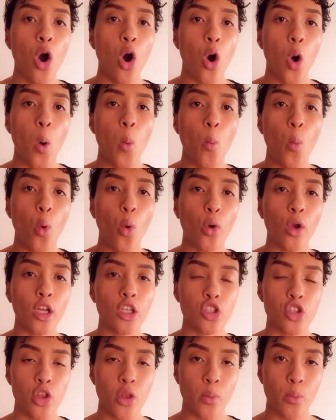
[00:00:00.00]
or
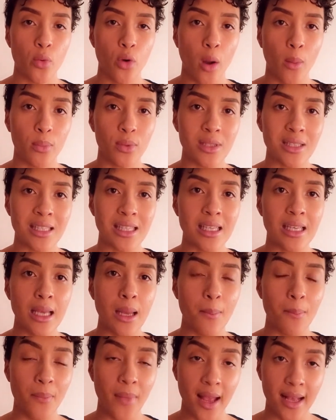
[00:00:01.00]
mortgage the property
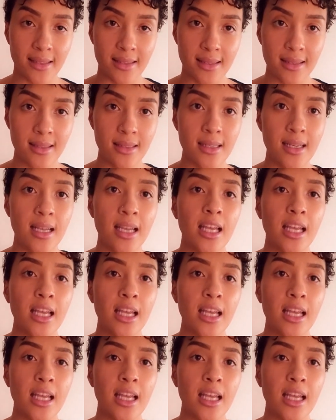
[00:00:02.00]
massed.